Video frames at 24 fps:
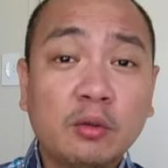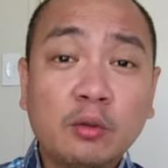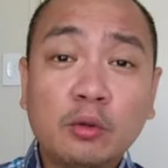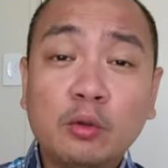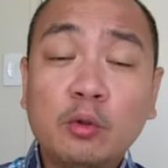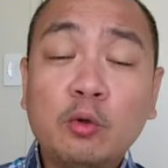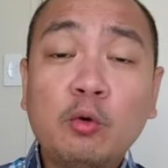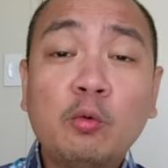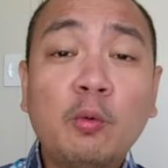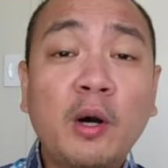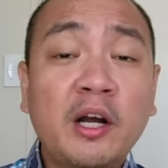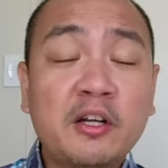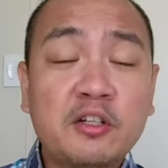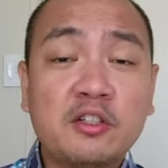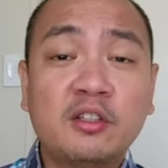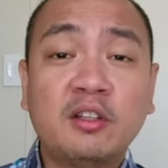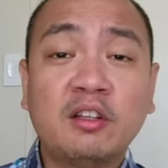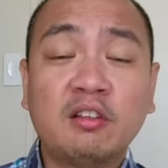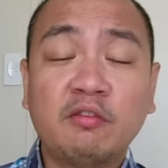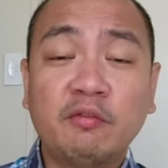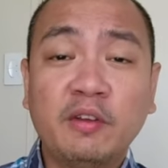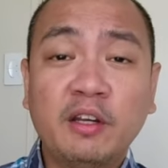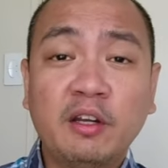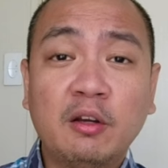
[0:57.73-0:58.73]
so do
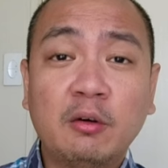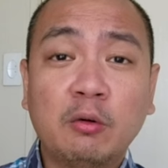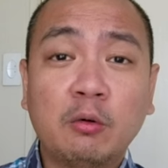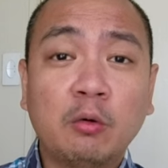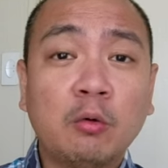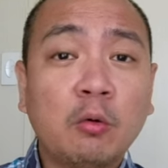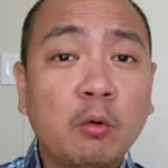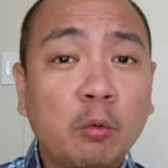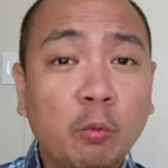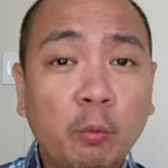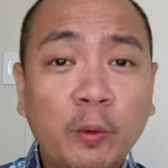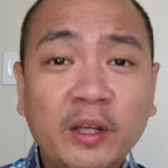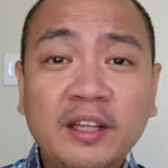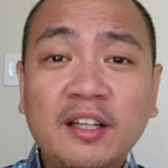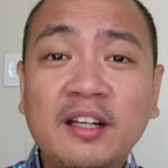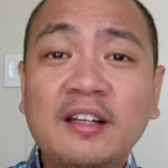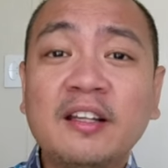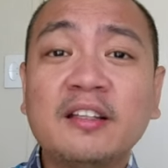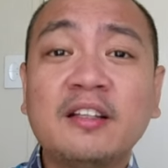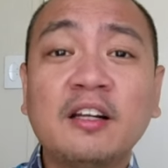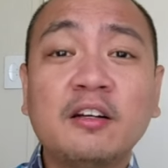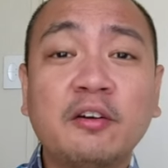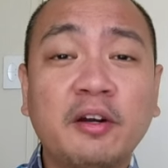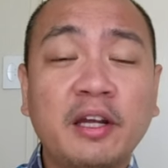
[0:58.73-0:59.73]
watch this video with
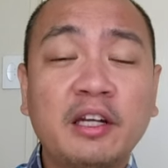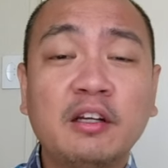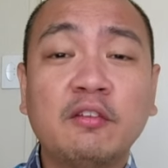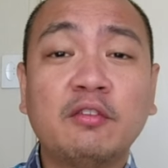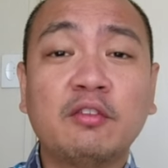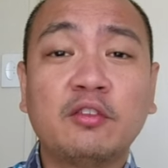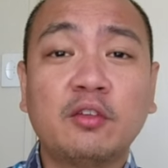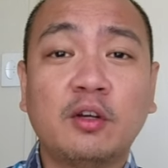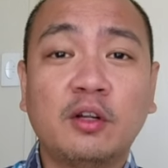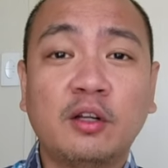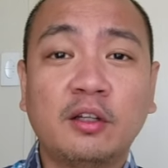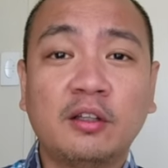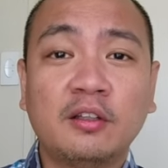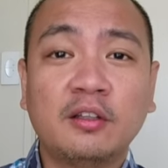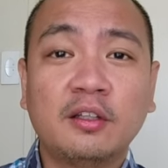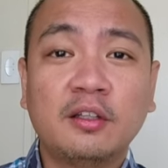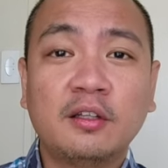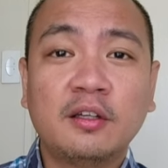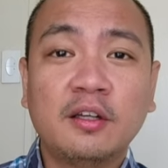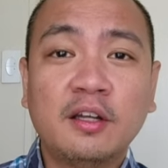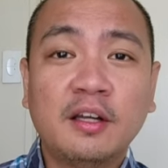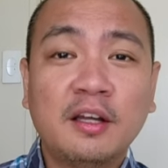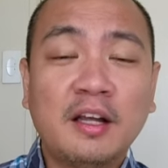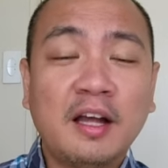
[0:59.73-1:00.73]
a little grain of salt.
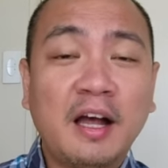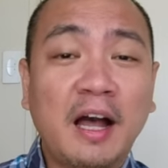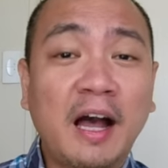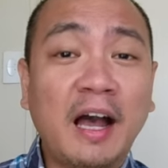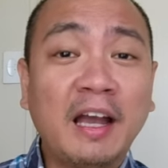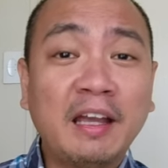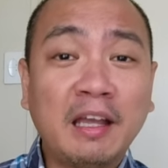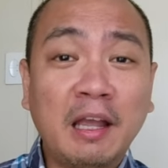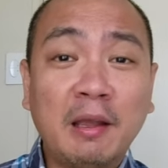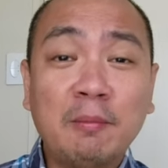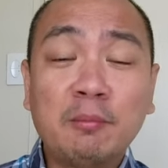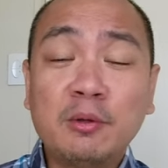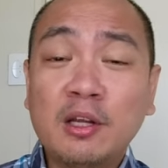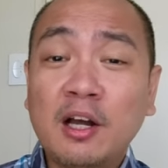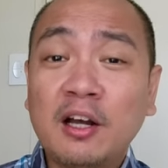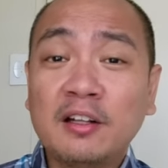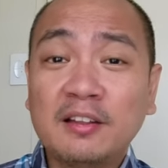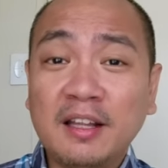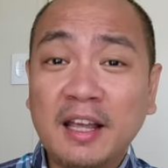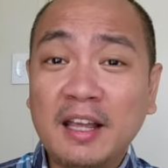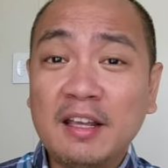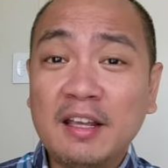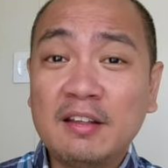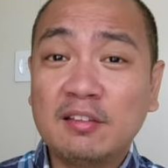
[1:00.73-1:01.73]
I am
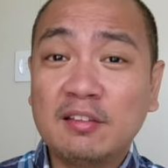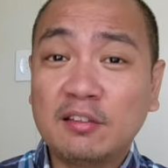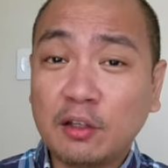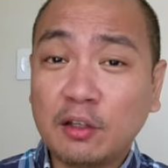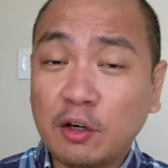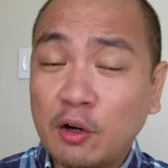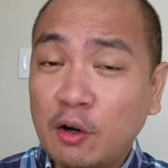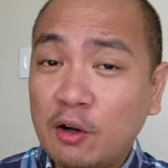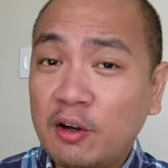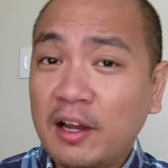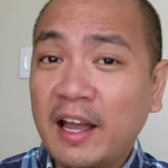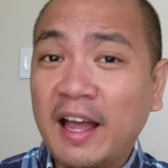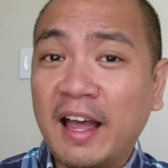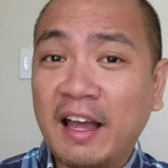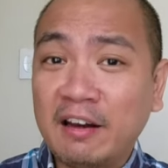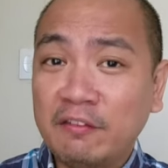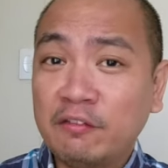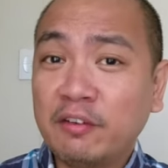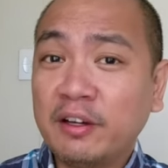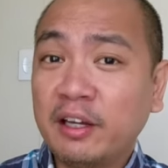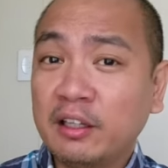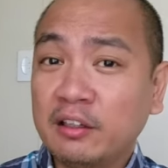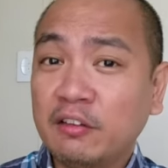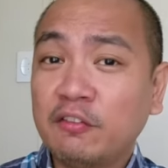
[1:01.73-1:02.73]
not a strong
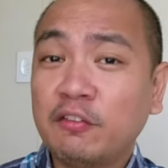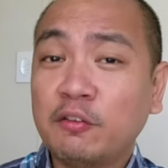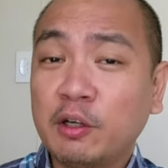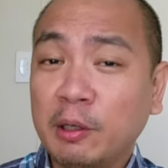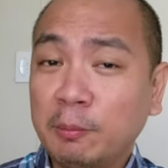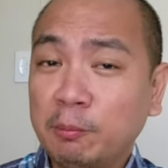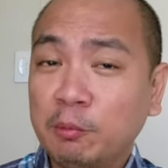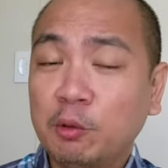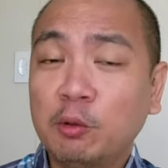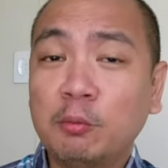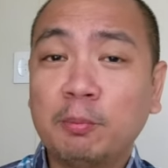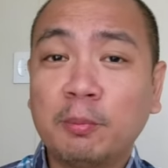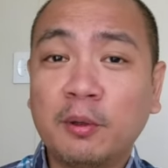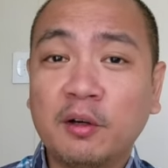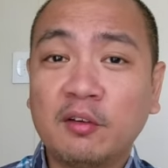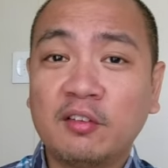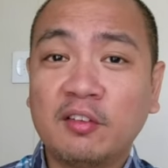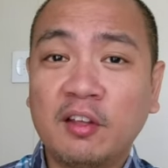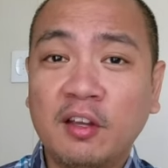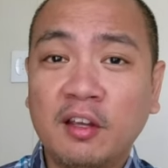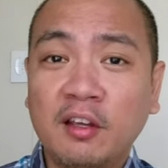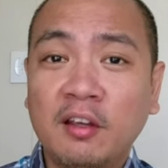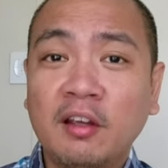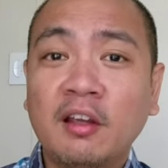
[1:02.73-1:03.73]
advocate of crypto per
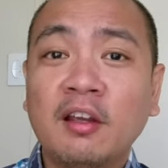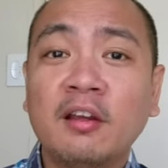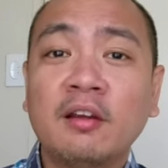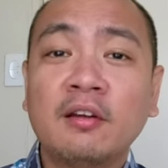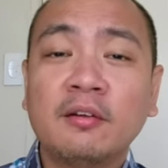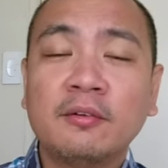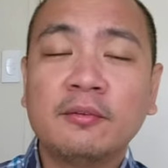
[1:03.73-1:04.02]
se.